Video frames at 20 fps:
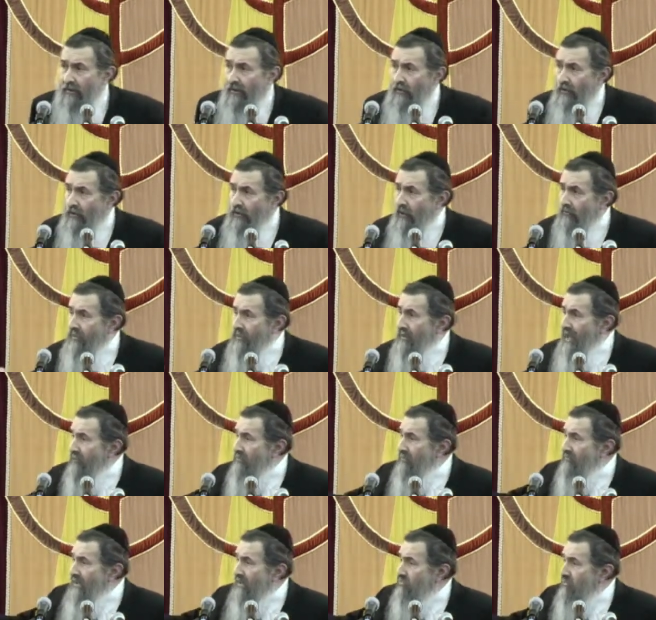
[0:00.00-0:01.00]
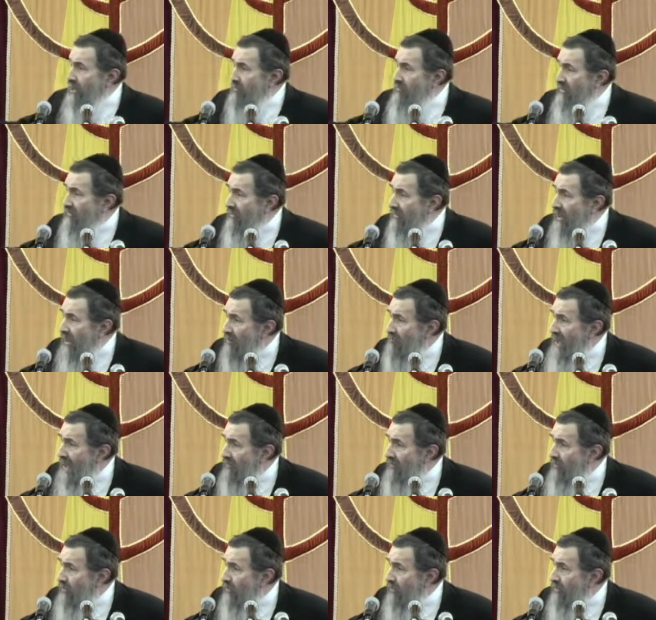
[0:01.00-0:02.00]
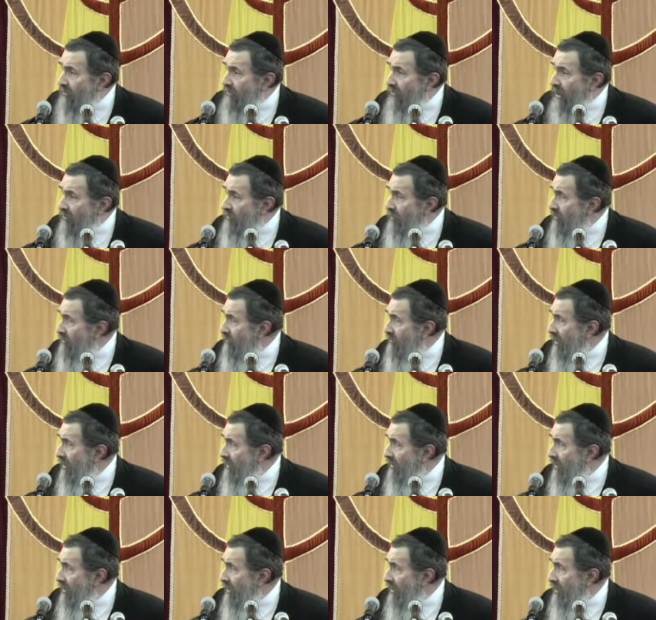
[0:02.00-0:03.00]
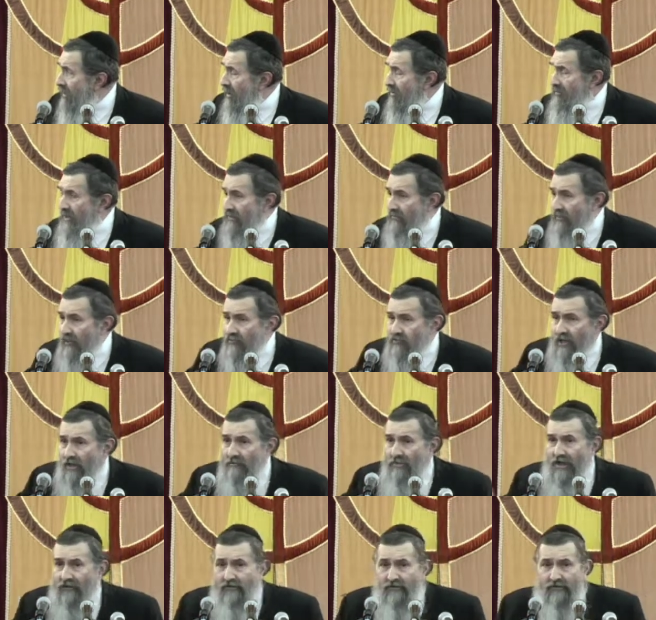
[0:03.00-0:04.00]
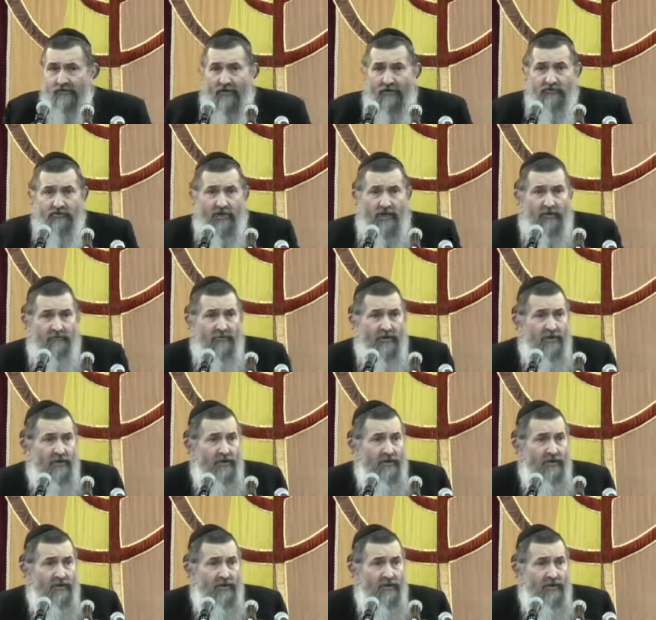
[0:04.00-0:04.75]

You know, the name of Hashem is in our mouths all the time also. In Yitz Hashem, Be'ezus Hashem,